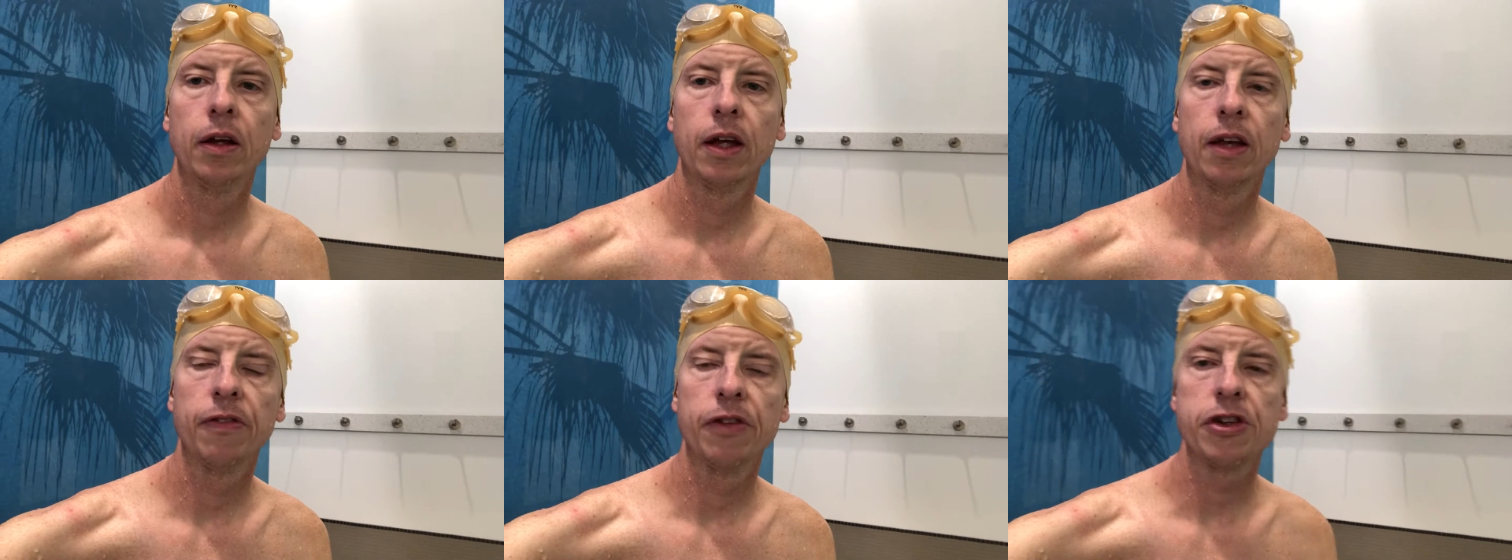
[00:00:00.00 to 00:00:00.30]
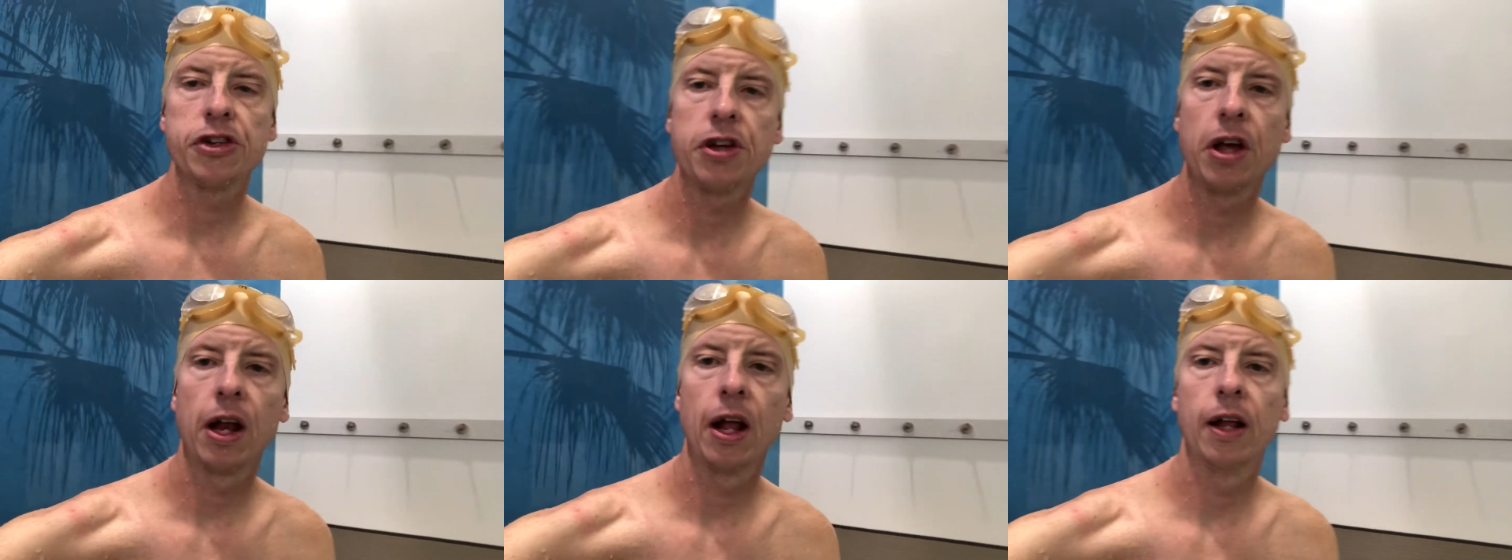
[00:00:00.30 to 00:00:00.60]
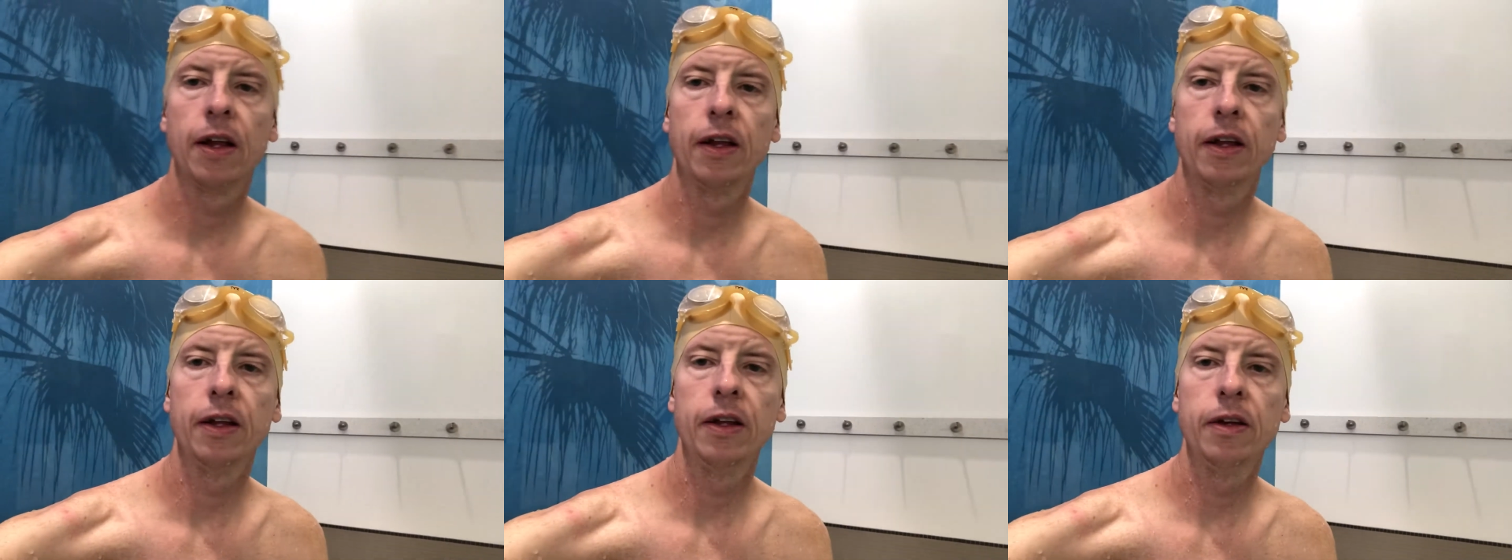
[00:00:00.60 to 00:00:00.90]
Give a shout
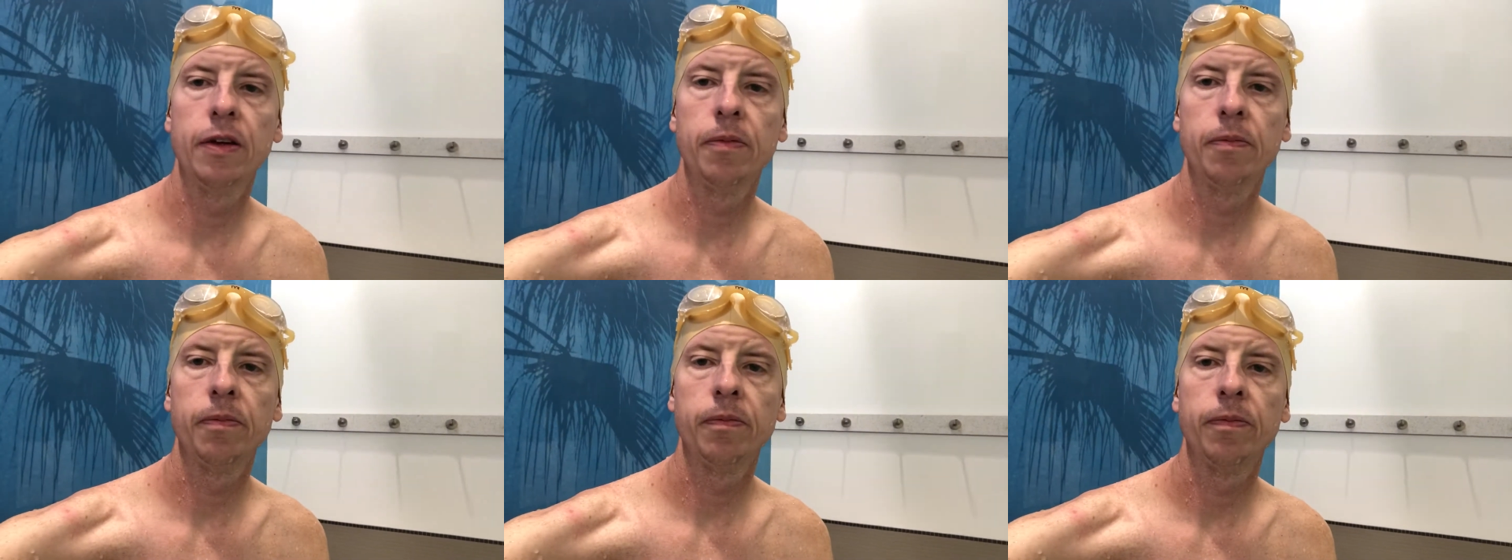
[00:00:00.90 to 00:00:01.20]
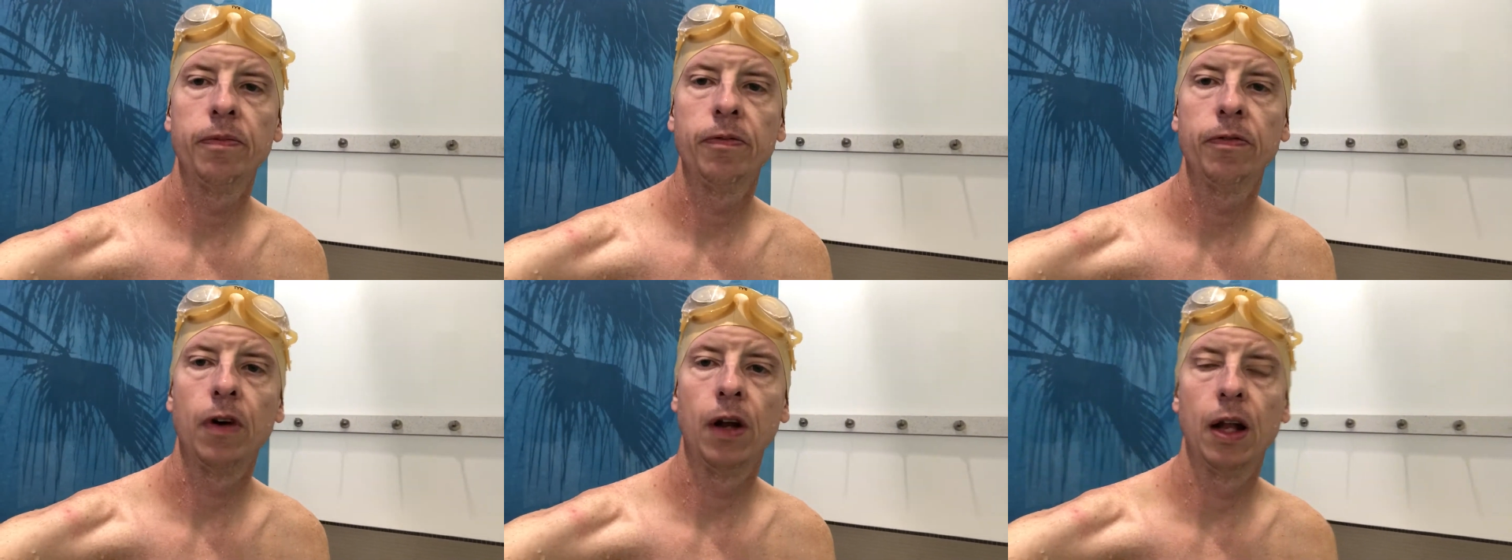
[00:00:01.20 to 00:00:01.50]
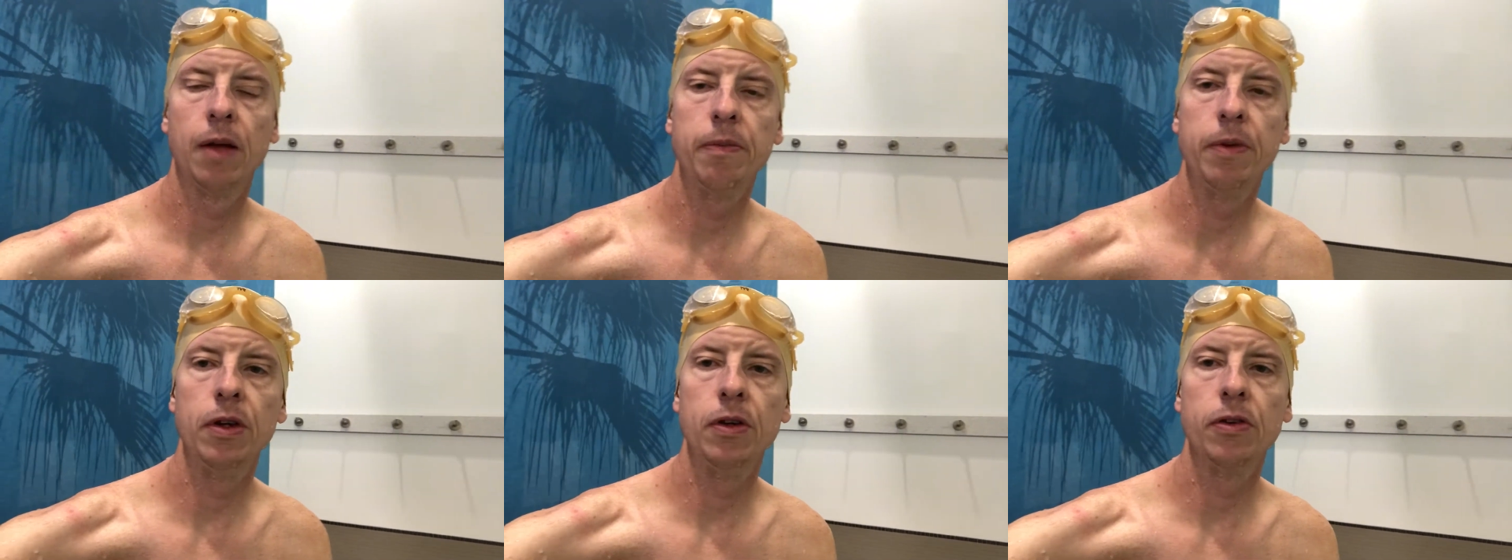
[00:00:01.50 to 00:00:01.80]
out to them for
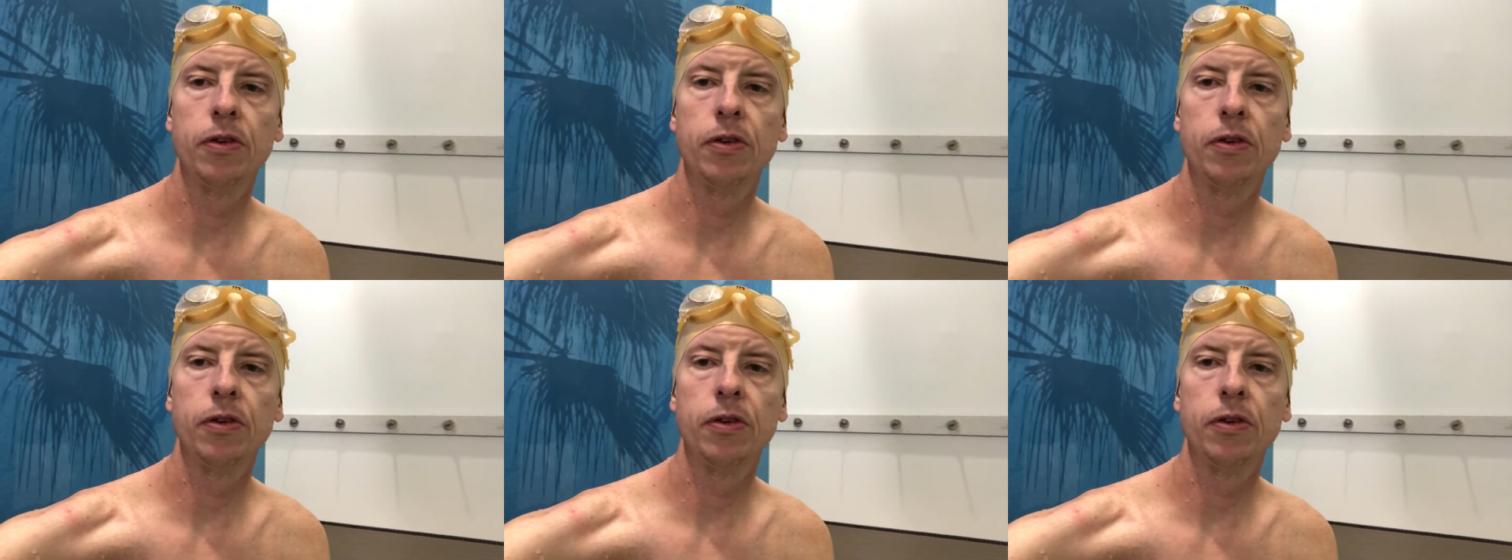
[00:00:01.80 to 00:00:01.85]
letting me